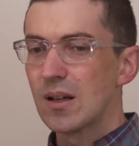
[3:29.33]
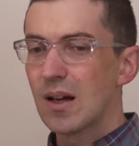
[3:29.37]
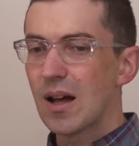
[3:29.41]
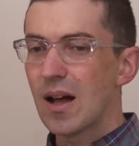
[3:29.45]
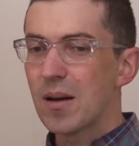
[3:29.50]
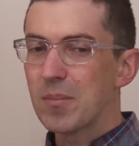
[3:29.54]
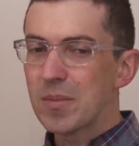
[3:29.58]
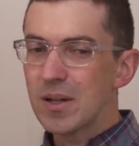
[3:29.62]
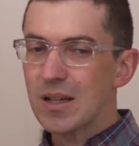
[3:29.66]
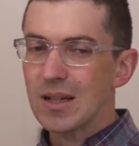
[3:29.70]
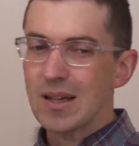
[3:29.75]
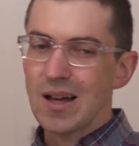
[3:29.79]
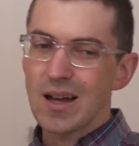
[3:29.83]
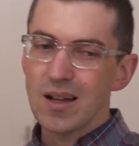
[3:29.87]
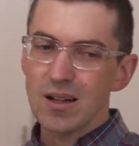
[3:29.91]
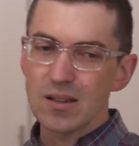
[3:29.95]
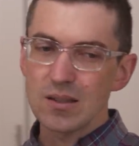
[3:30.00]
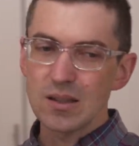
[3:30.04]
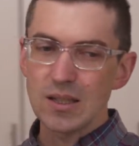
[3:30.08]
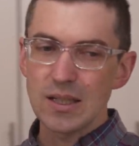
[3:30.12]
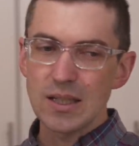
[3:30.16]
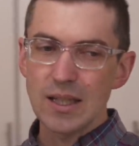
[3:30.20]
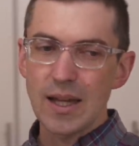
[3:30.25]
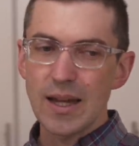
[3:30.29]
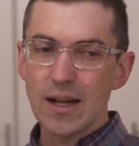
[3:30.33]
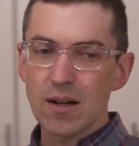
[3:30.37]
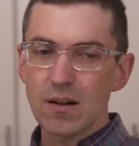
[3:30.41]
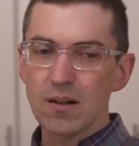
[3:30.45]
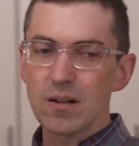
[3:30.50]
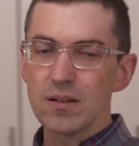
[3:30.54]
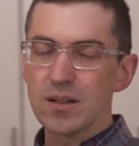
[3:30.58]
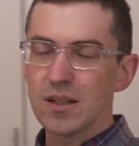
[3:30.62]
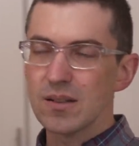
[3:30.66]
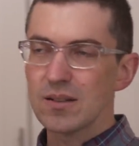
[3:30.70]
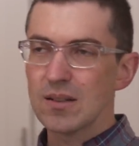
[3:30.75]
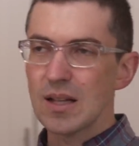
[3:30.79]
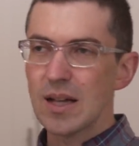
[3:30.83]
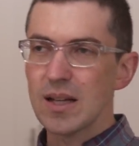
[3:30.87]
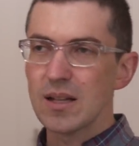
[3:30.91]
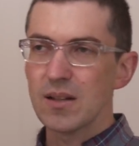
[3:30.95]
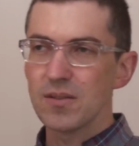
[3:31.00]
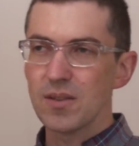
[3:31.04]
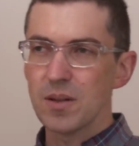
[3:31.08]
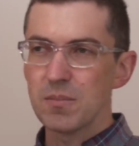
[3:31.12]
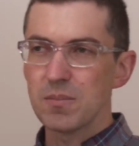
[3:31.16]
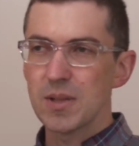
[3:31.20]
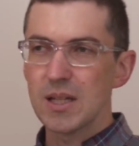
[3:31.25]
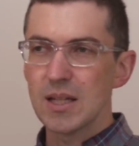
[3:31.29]
I'm gonna kind of err on the side
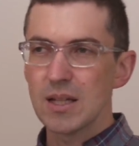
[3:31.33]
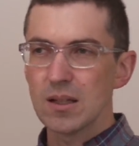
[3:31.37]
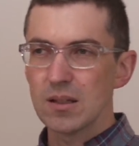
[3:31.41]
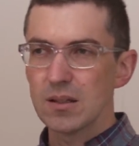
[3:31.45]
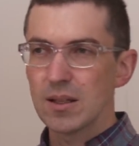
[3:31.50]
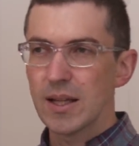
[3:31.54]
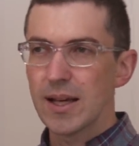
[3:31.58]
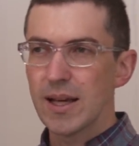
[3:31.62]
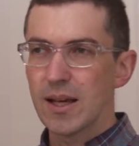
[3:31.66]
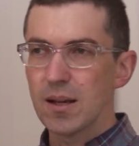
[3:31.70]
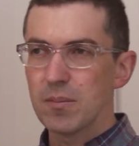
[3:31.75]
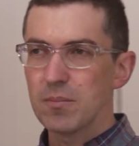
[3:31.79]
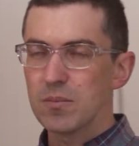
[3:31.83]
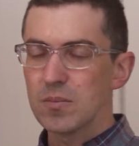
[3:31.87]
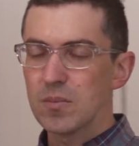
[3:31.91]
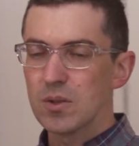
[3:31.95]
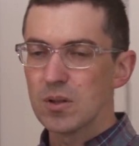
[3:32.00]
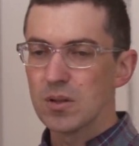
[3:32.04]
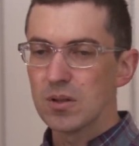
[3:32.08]
of it being lamb.